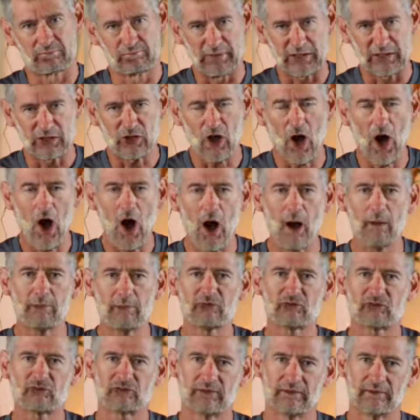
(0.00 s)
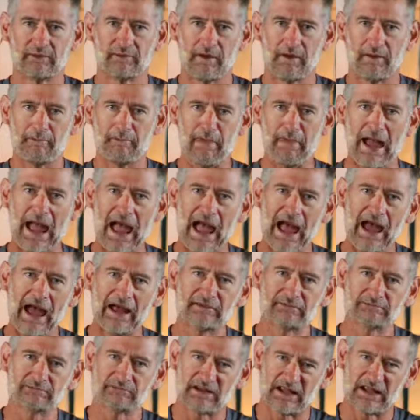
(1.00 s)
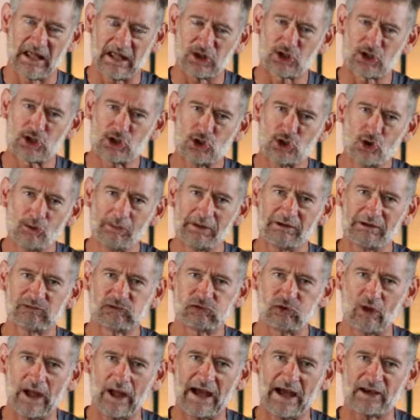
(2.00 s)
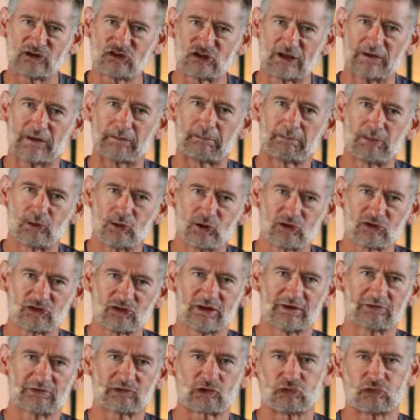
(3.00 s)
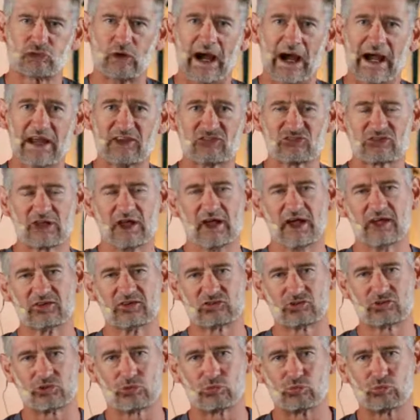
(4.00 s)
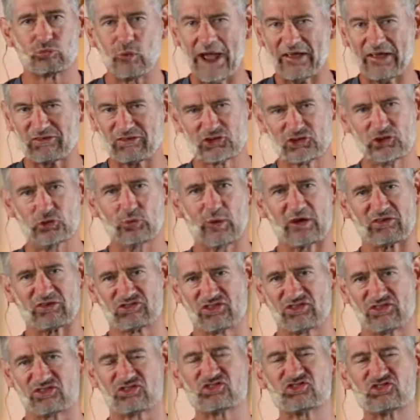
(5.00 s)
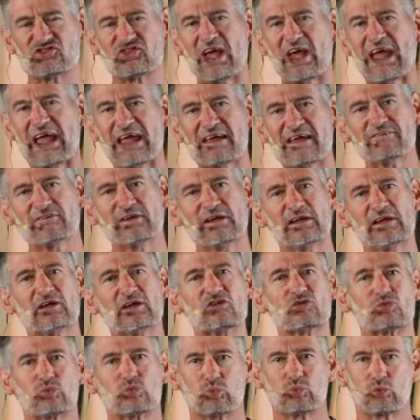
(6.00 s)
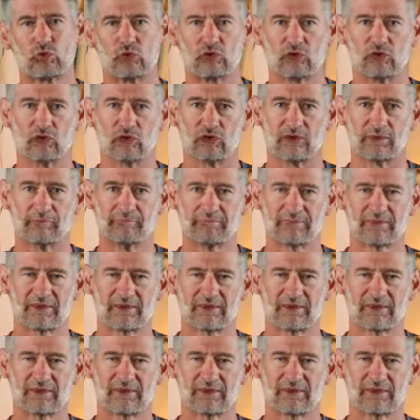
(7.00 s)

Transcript: becomes man in human flesh in the person of Christ to rescue us, to save his world,